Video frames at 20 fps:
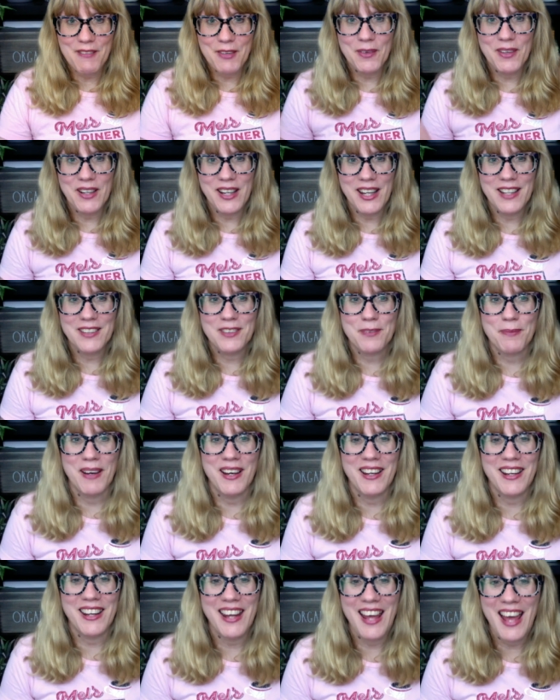It's
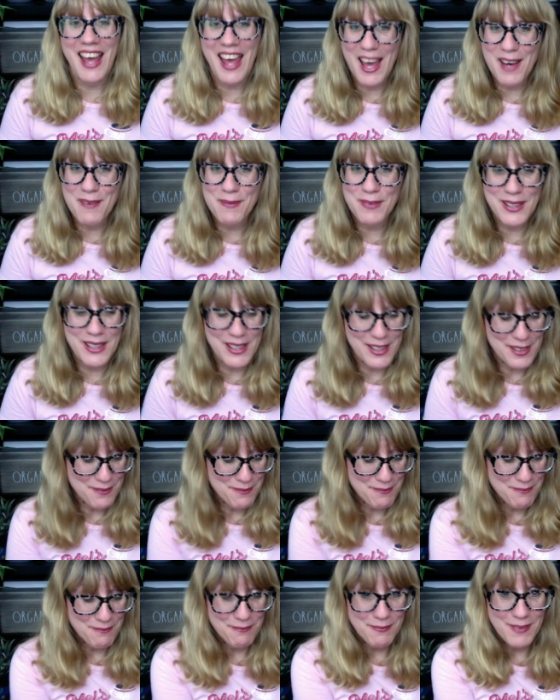Bonnie. Happy
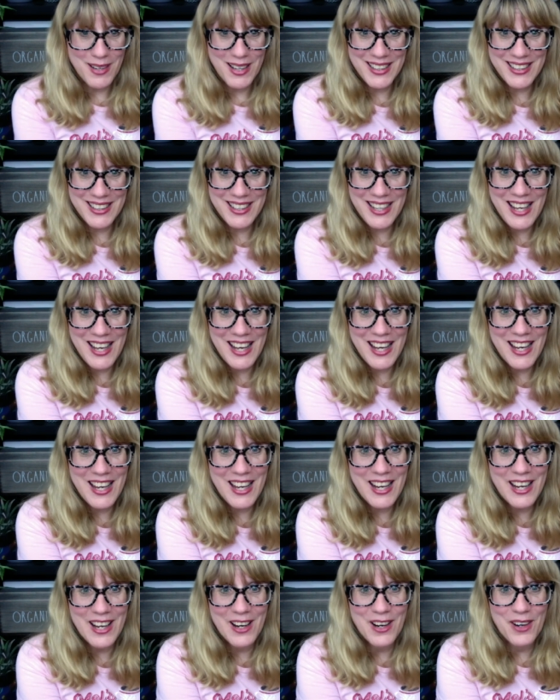
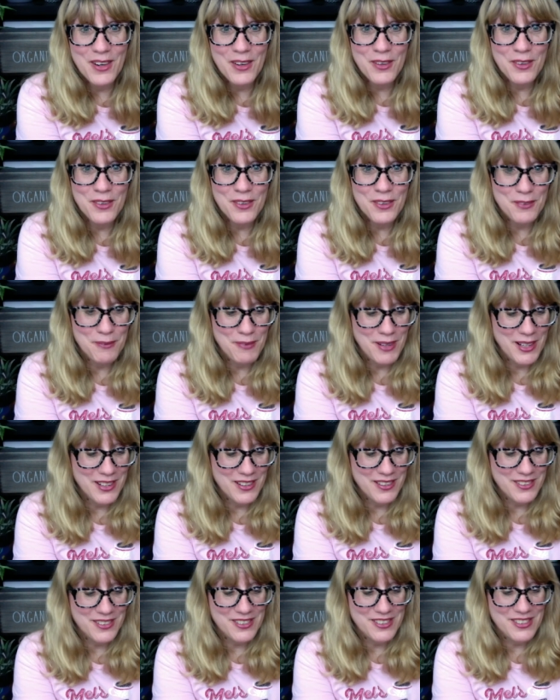Monday! Oh my
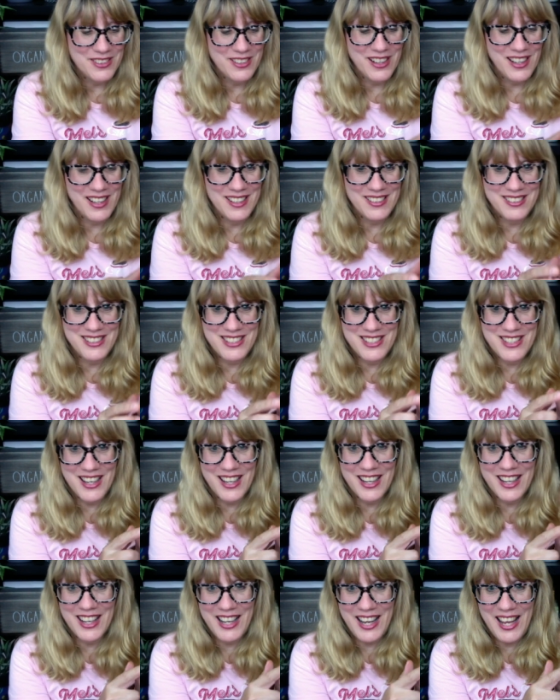goodness, you guys,
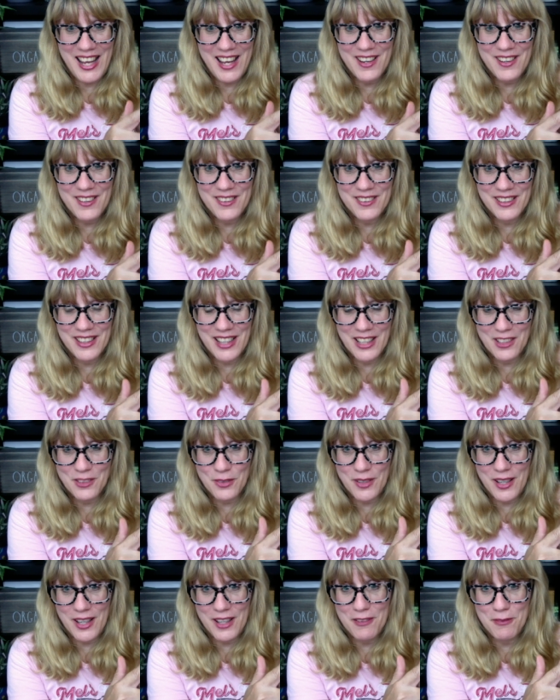check it out. Guess
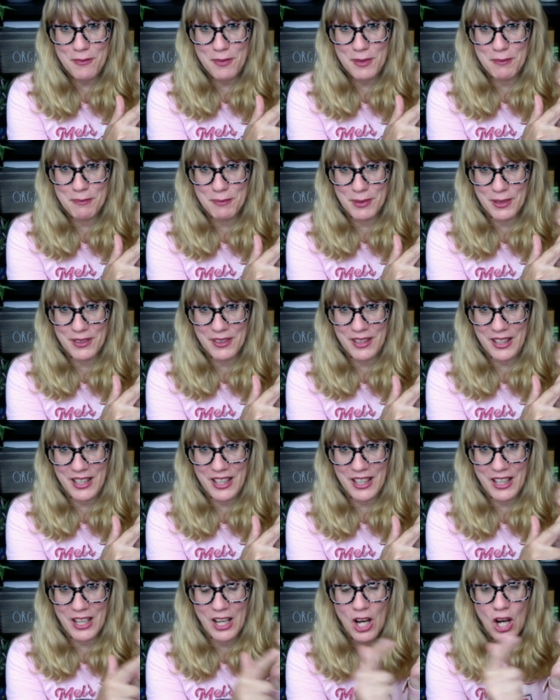what I've been
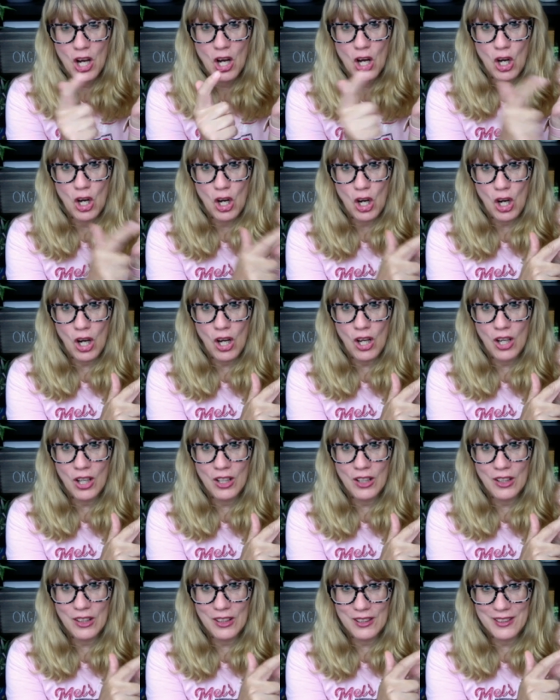burning
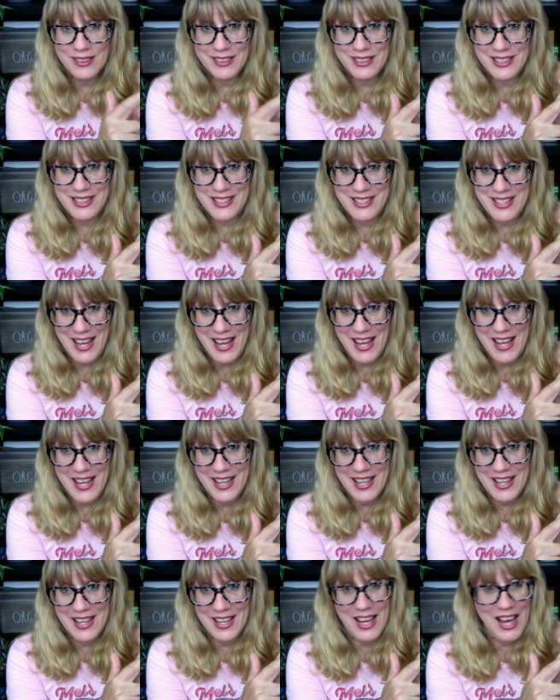all
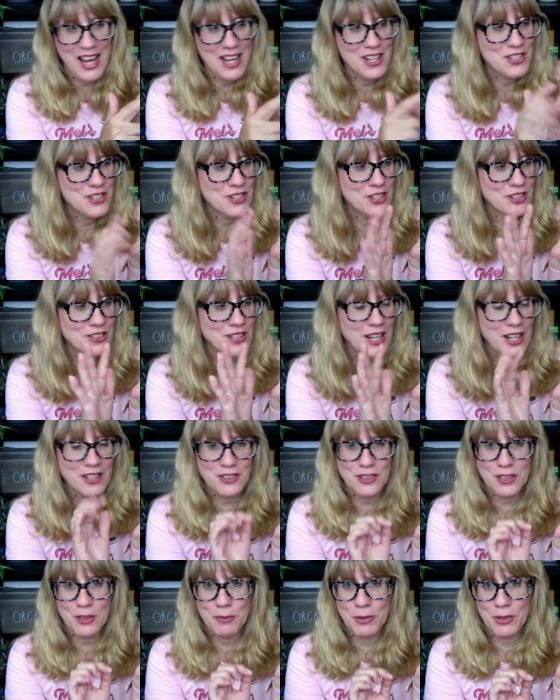day? I just
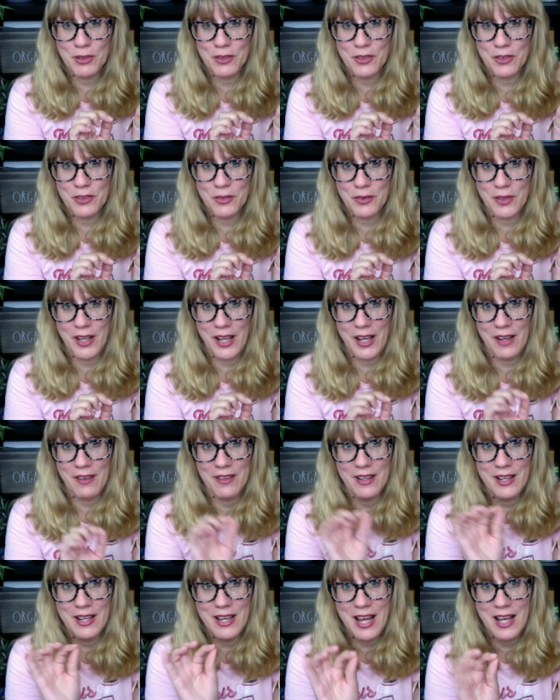actually blew this one
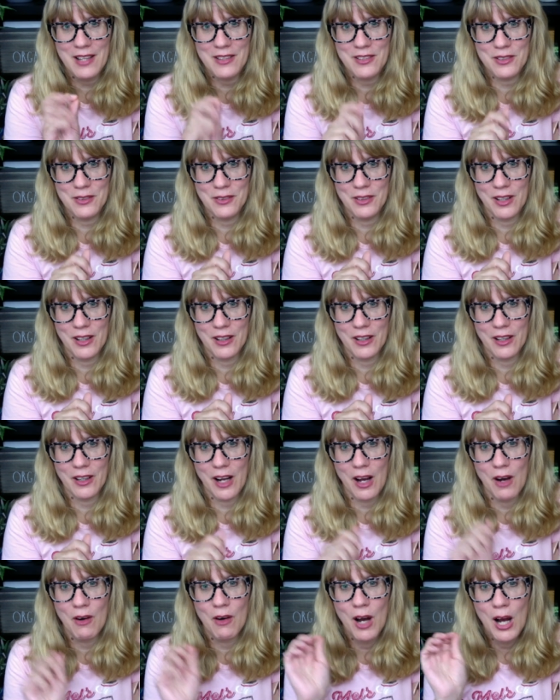out not too long
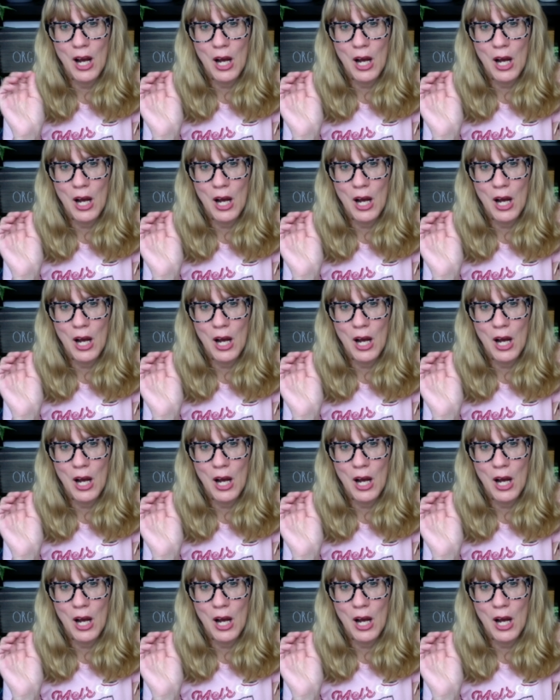ago.